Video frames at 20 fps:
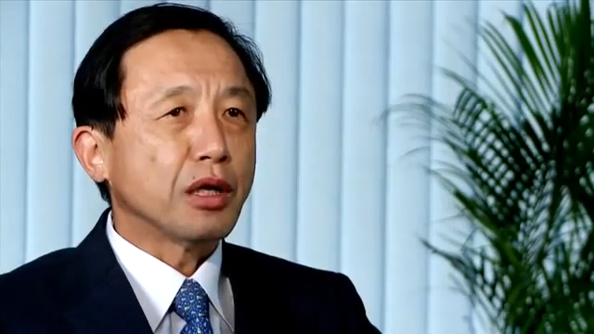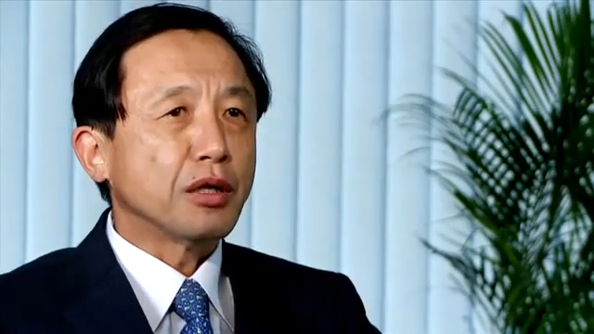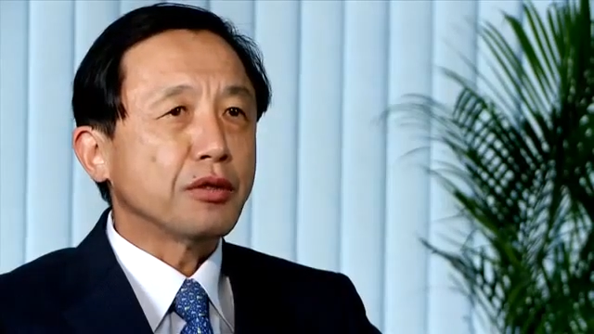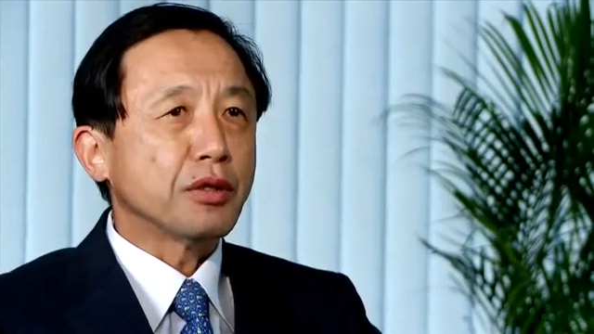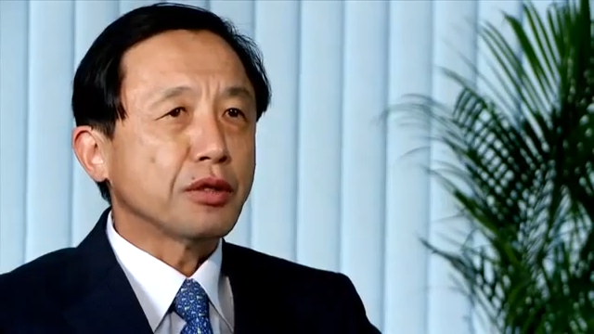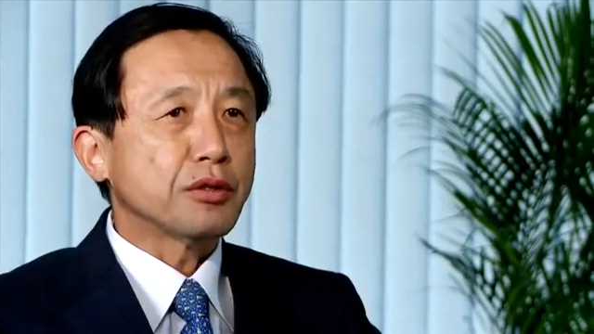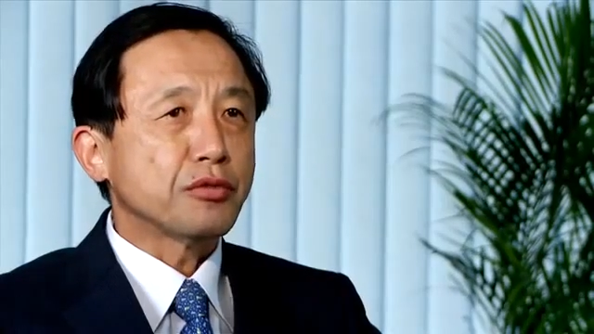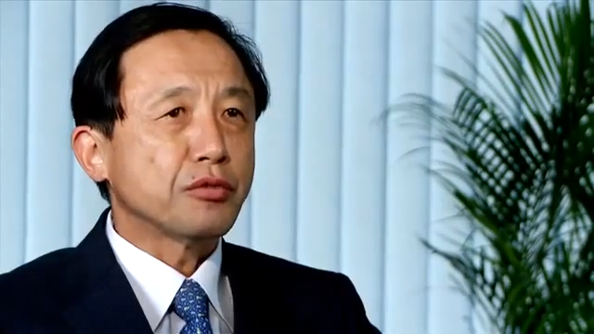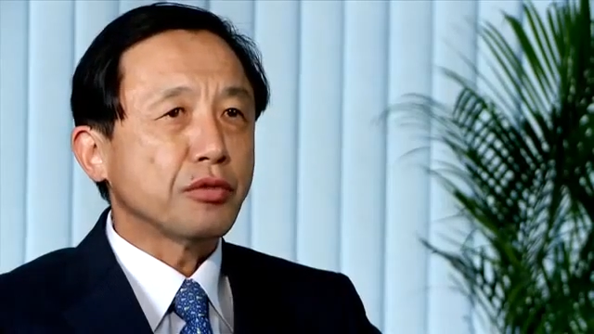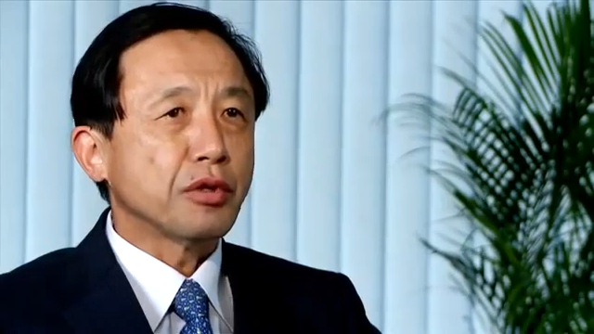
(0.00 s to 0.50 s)

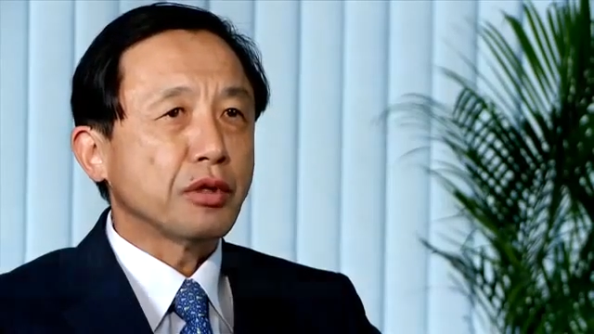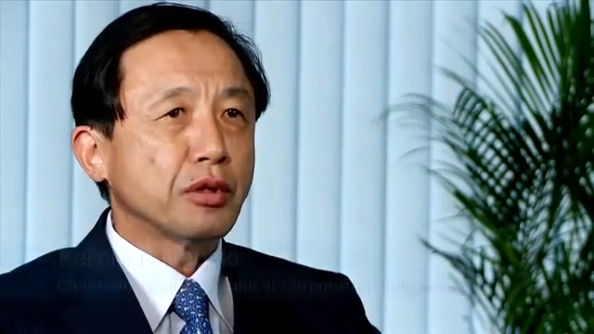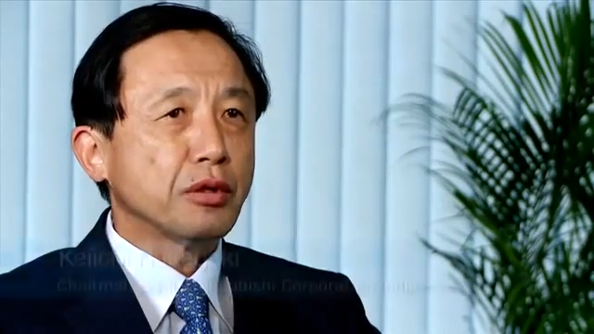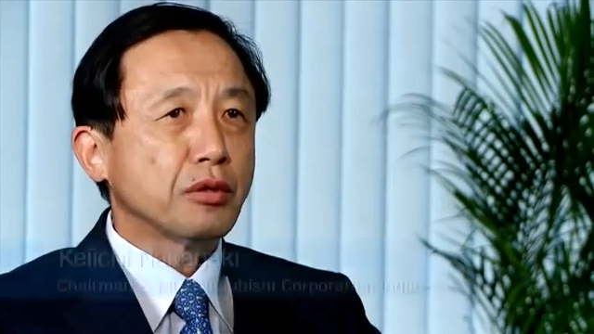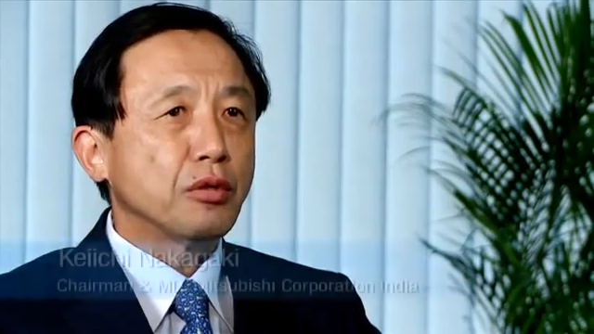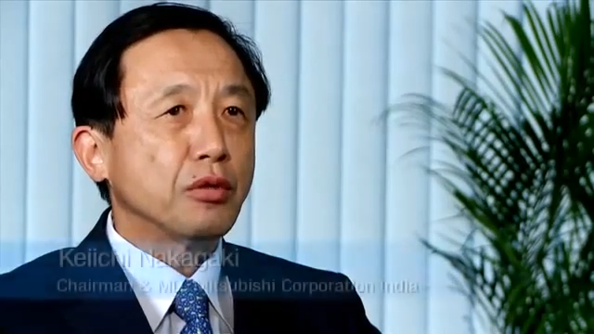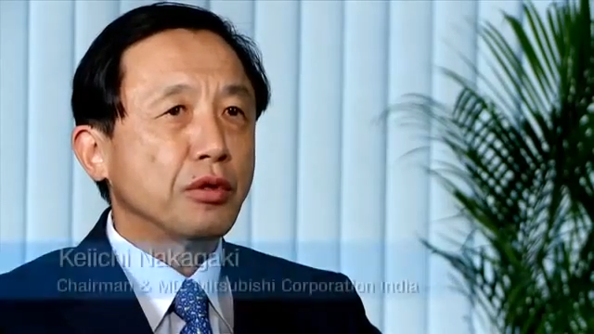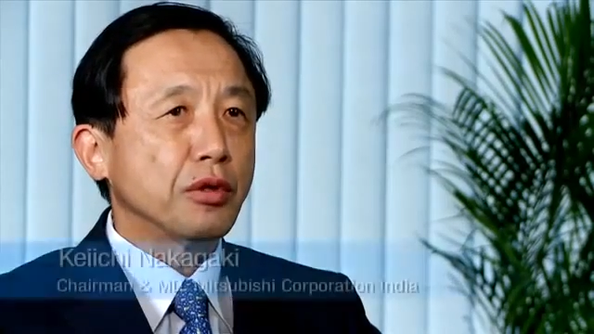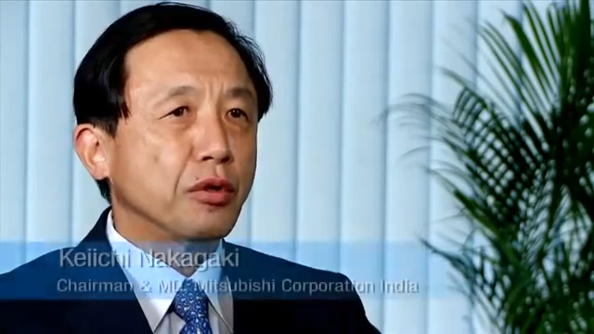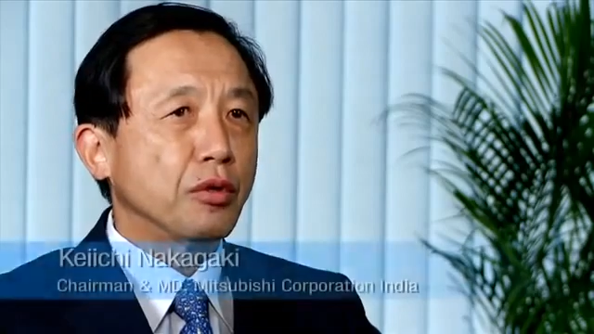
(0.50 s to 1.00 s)
industrial
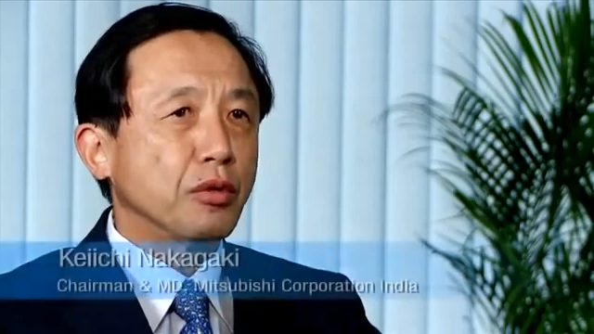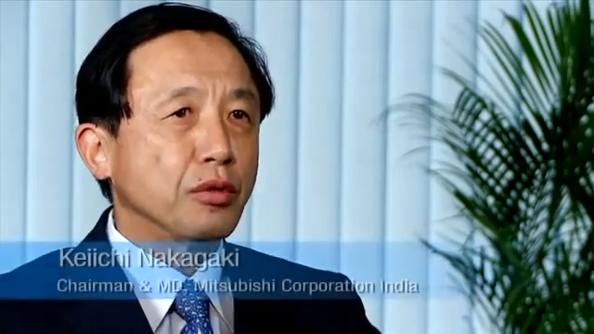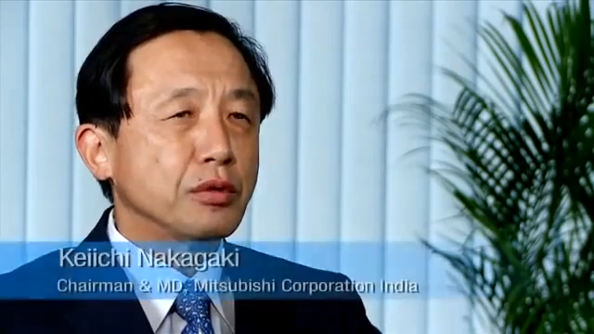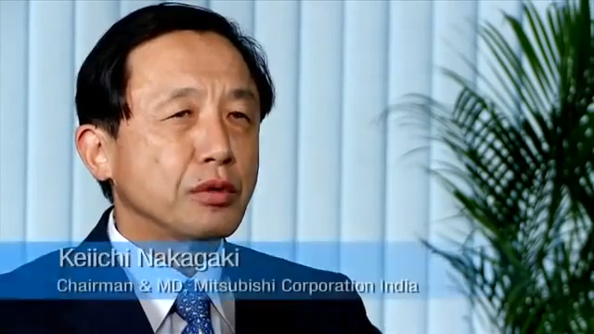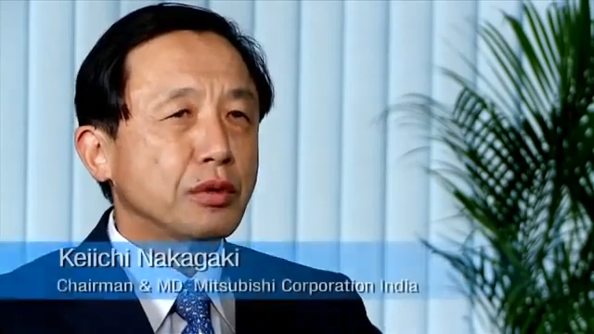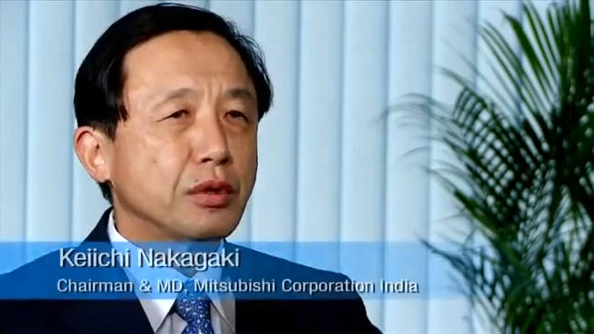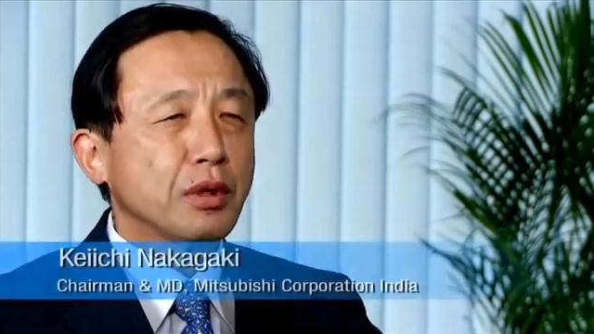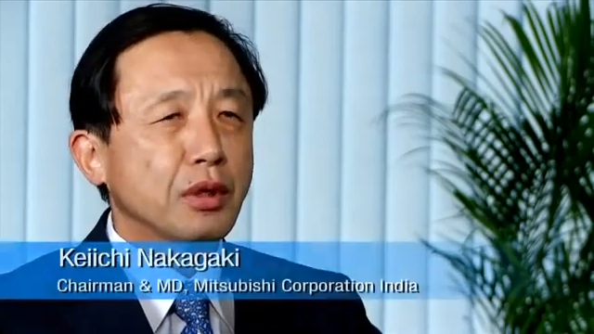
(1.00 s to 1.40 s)
corridors,